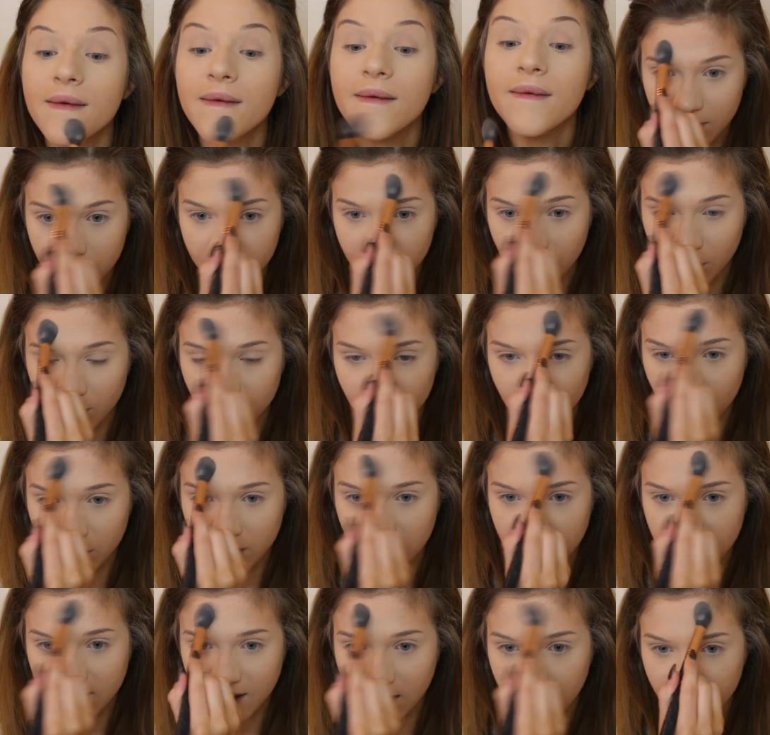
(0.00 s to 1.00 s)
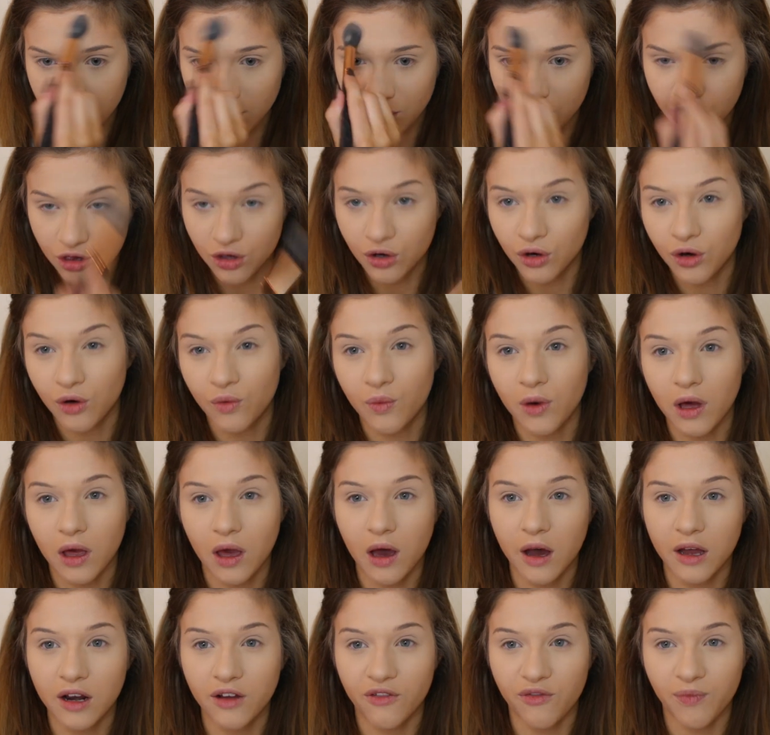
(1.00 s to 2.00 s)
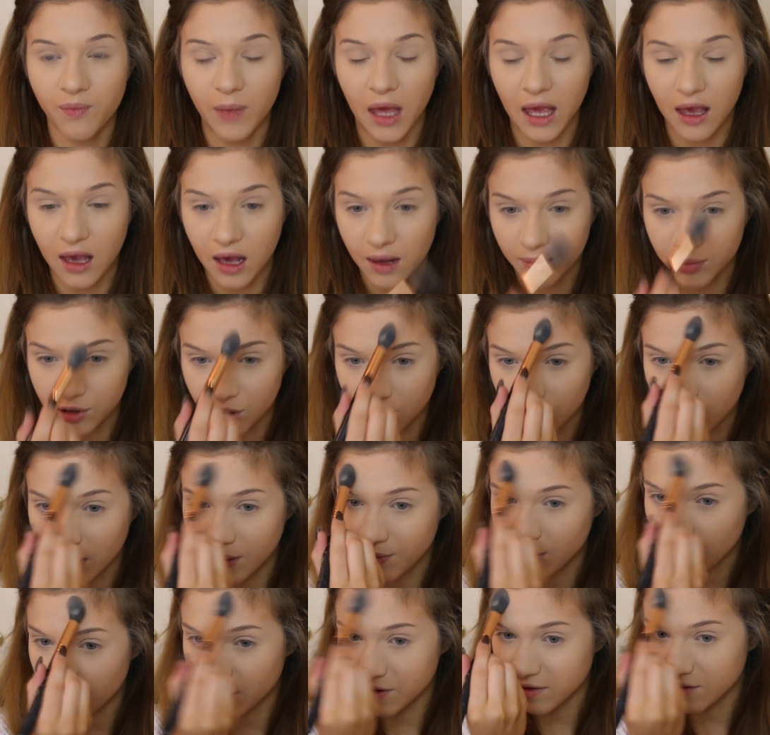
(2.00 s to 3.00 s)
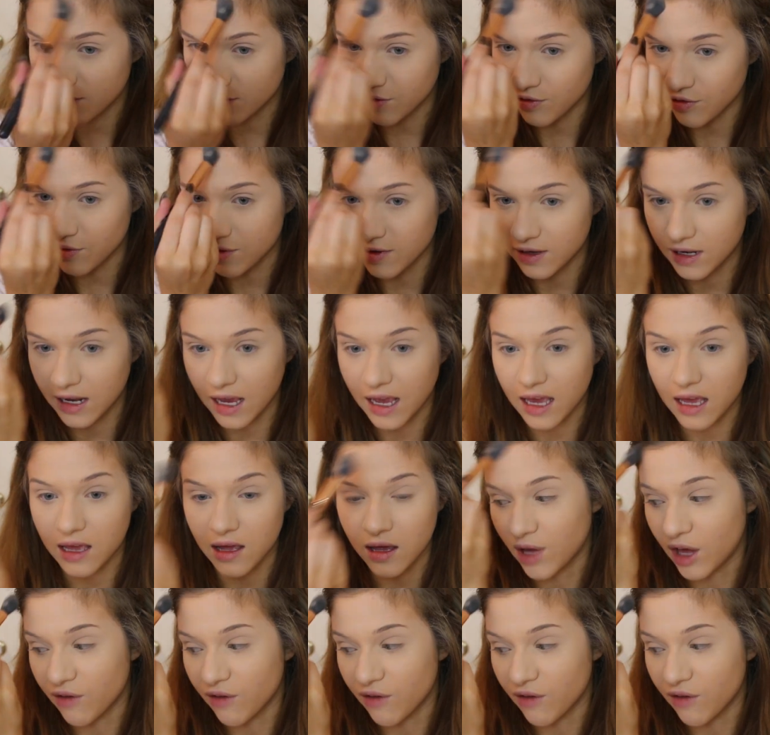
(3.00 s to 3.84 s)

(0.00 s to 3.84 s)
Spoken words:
So I'm not exactly sure what kind of makeup look I'm going to do today.